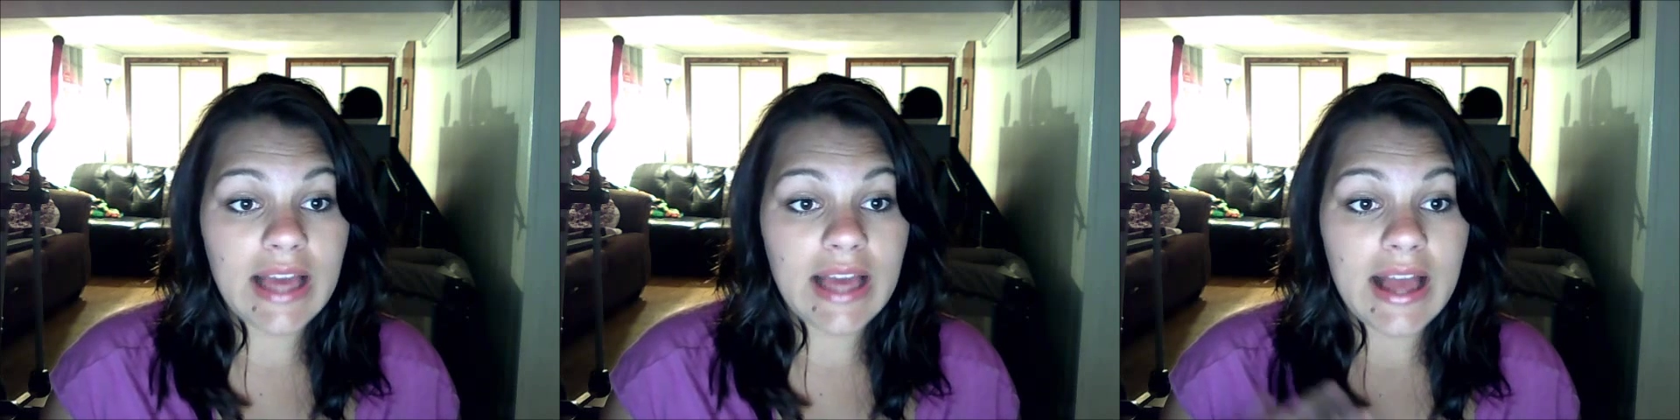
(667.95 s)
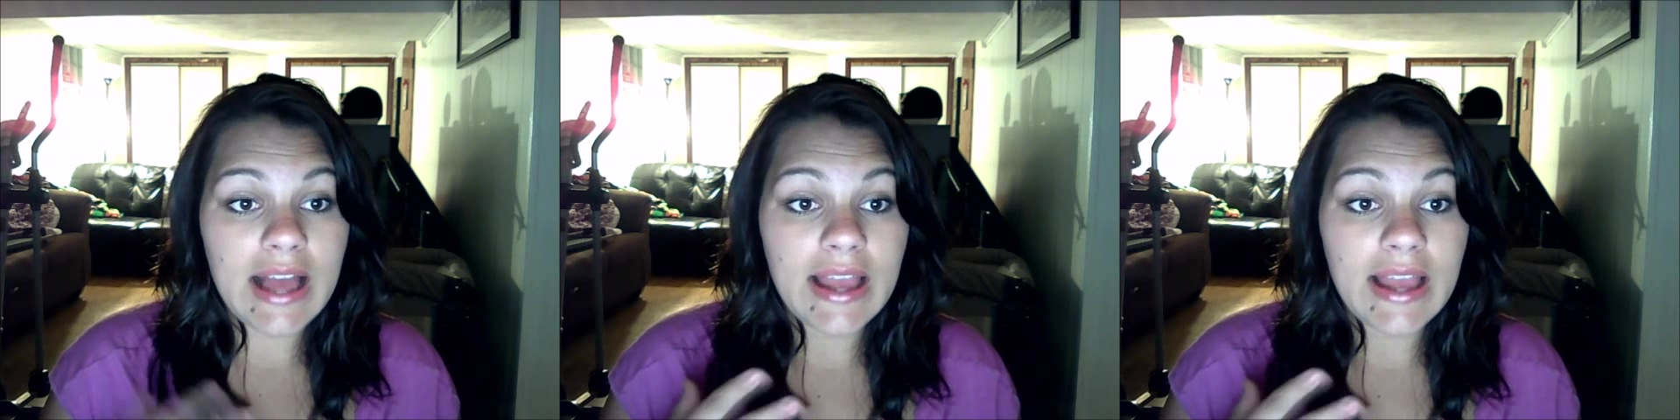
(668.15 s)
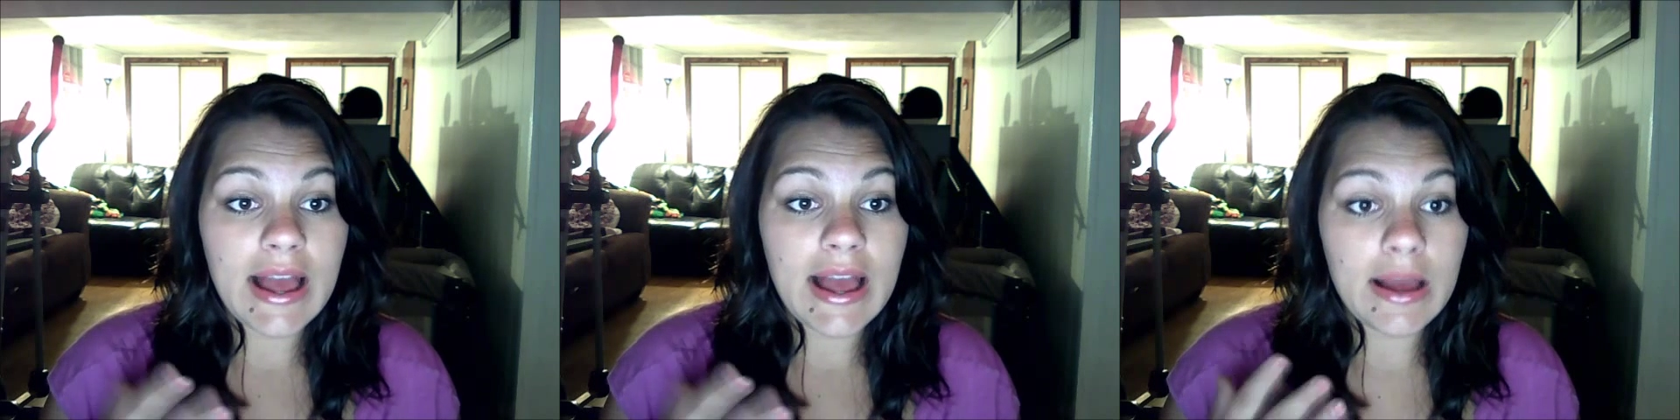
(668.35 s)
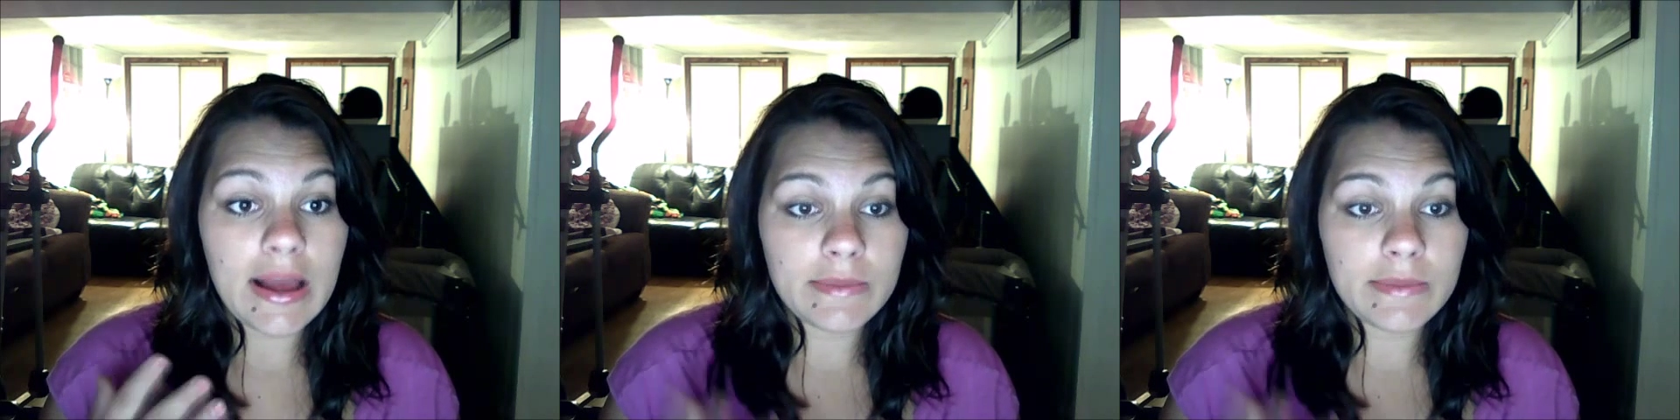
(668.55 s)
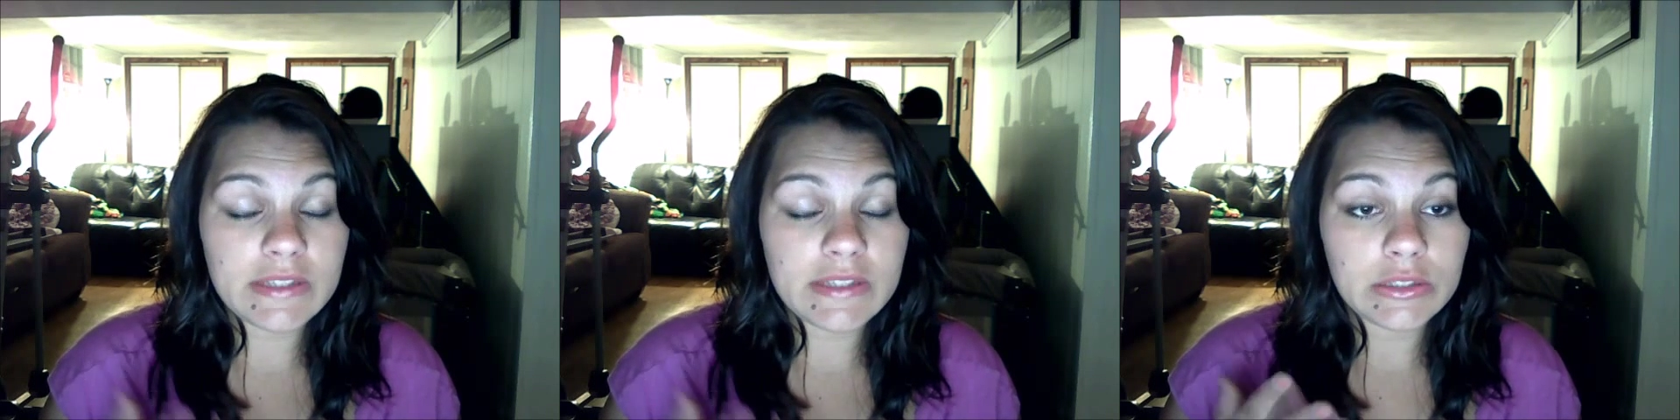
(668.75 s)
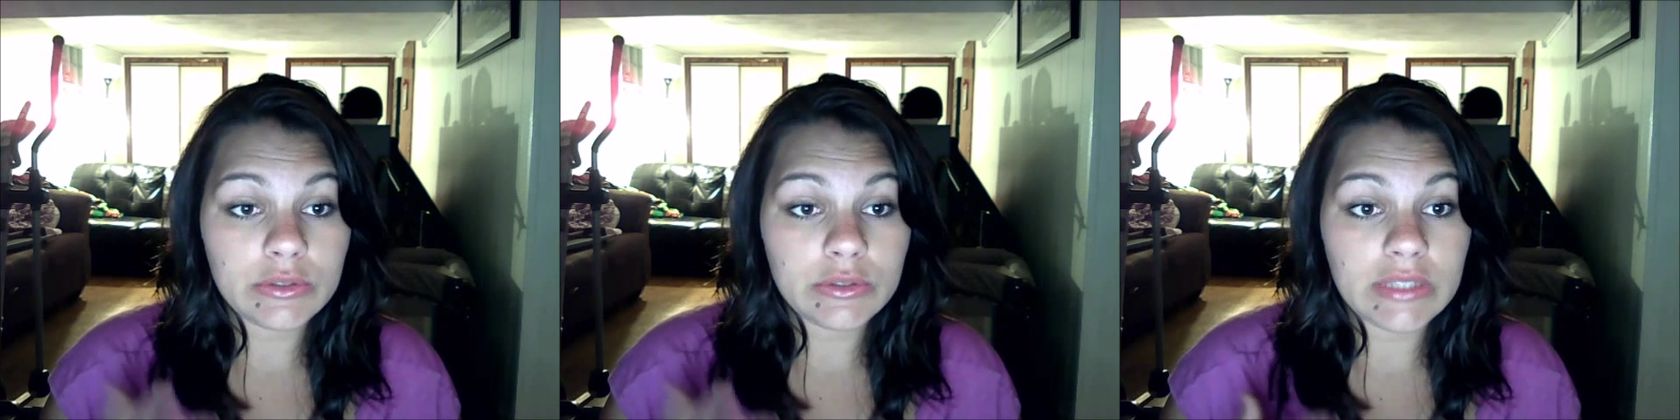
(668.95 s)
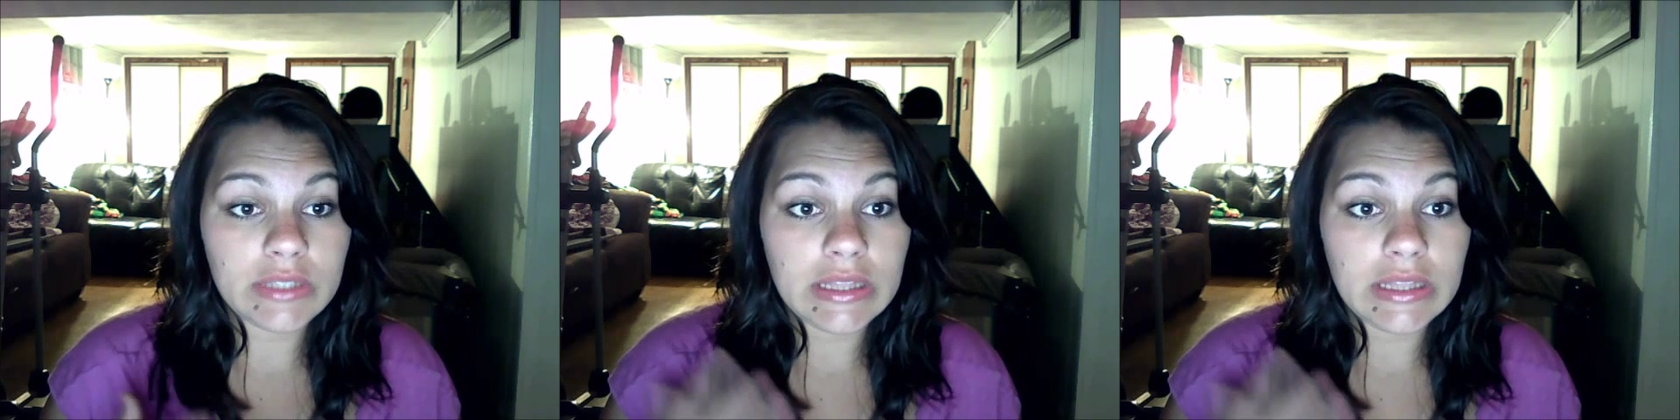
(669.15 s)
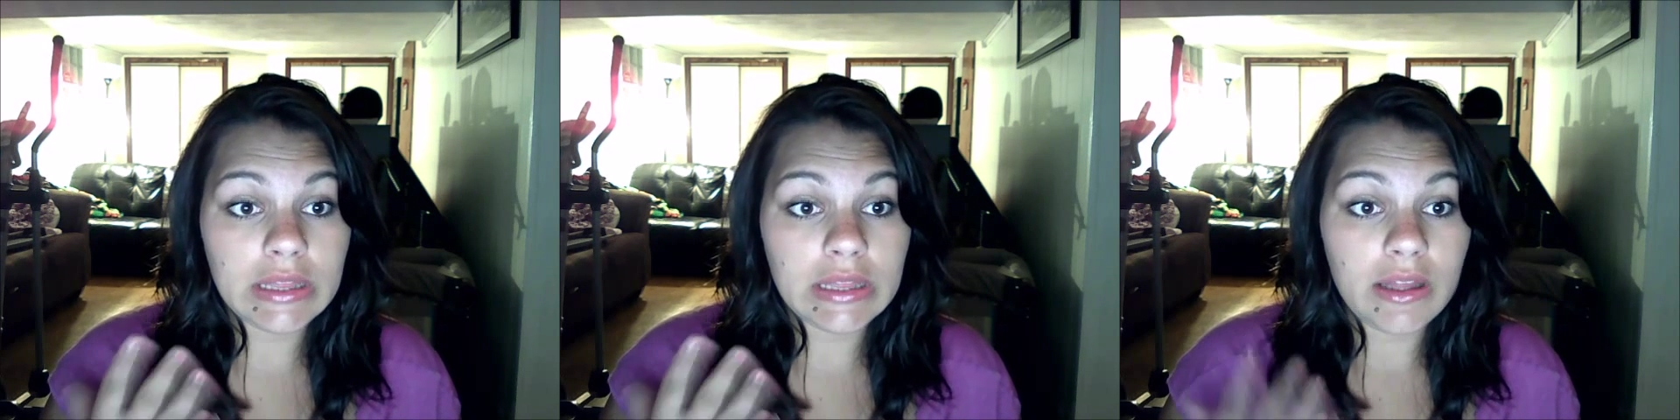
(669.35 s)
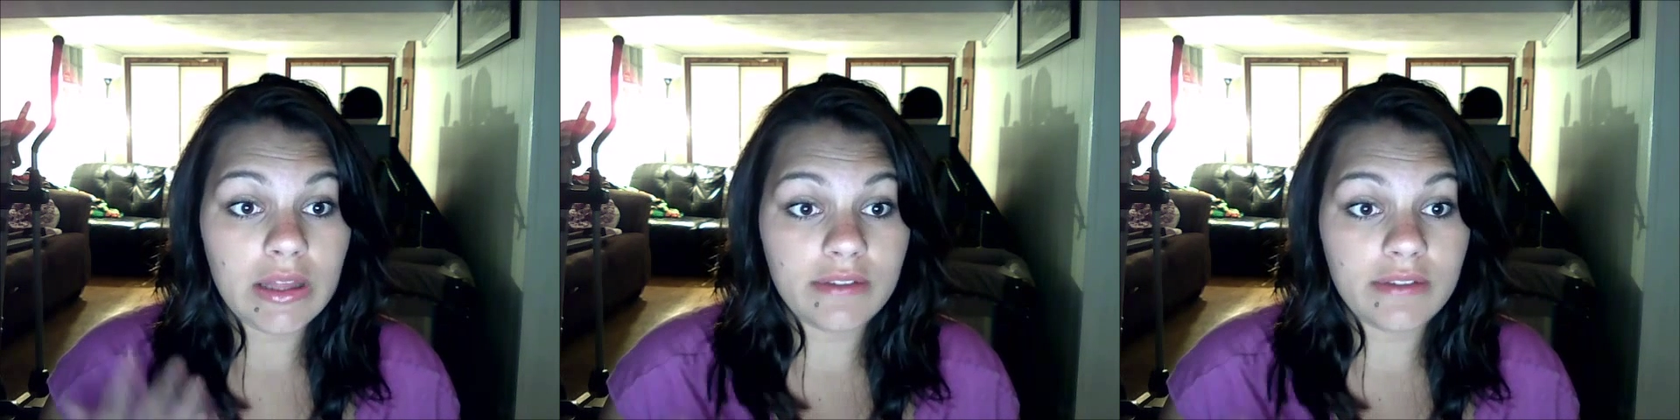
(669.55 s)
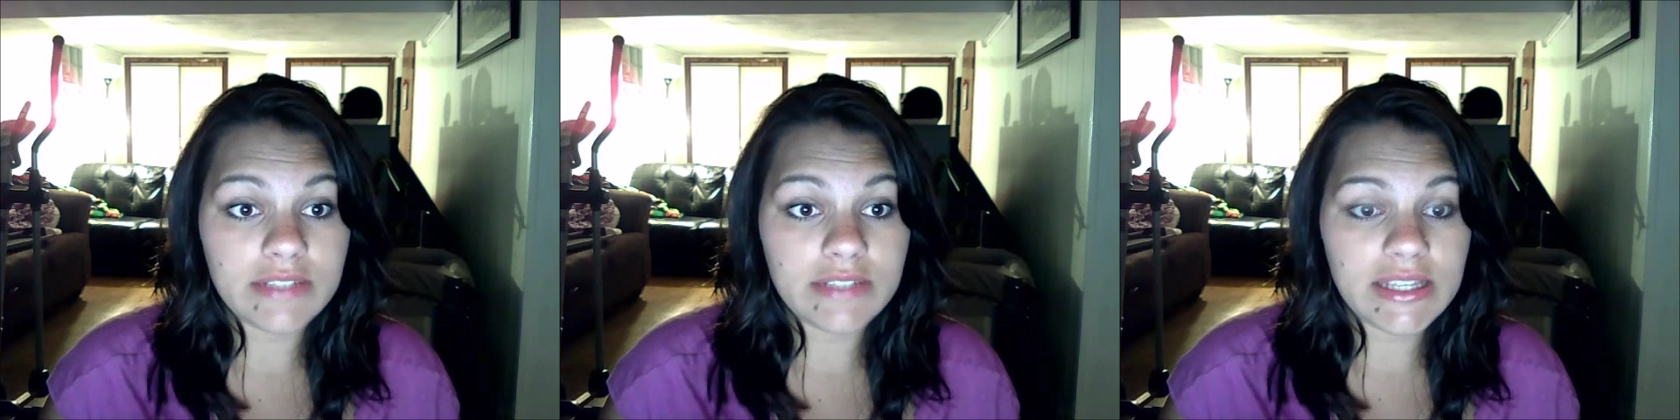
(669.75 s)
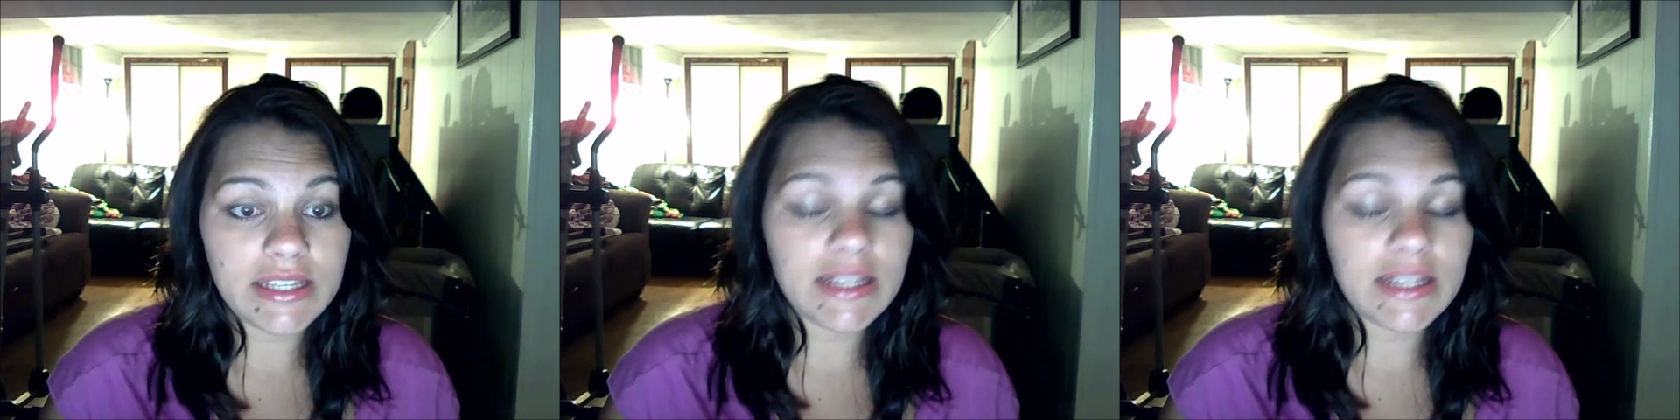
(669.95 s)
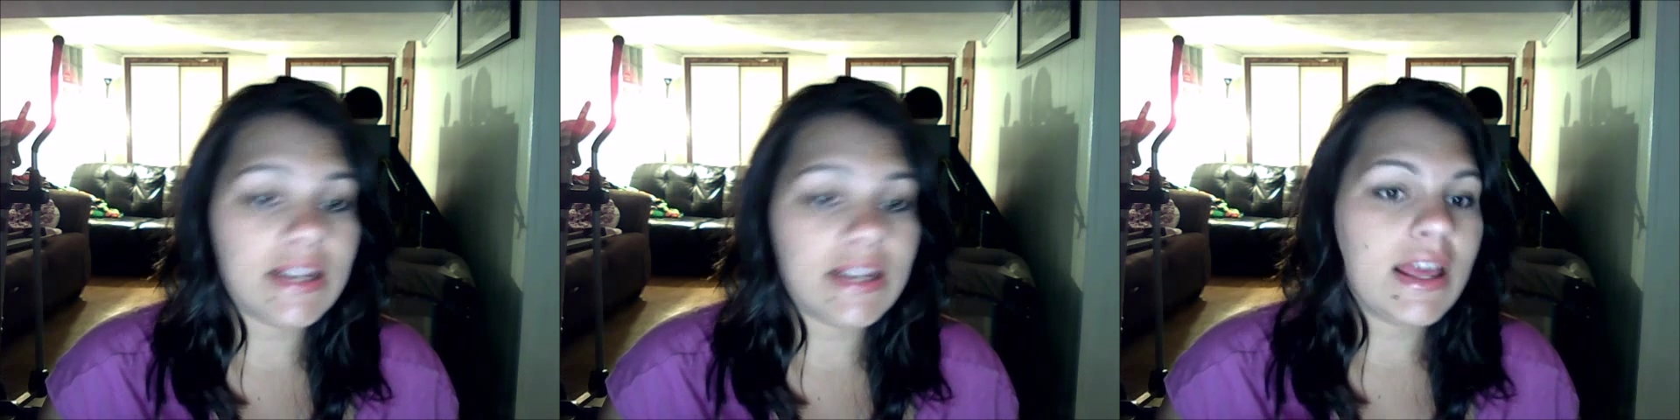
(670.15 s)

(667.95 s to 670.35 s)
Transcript: I absolutely loved it.